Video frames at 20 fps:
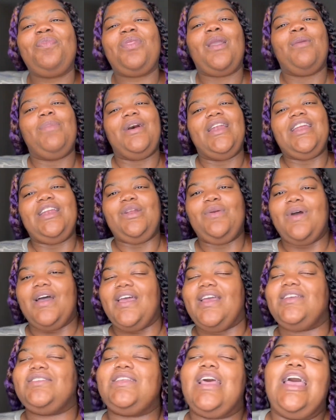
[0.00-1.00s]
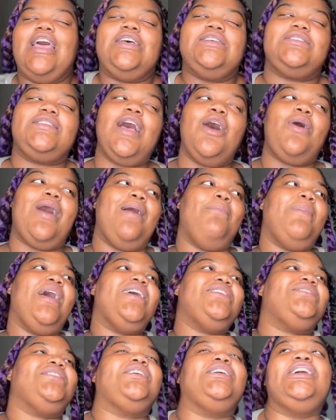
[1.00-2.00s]
But anyways, so I'm
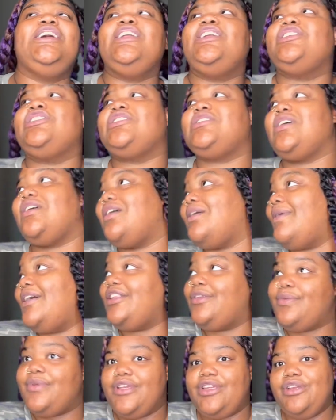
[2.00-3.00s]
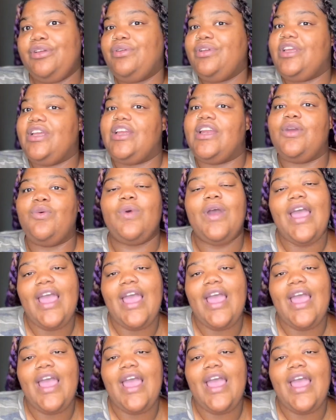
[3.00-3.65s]
basically here to just talk about the reunion and what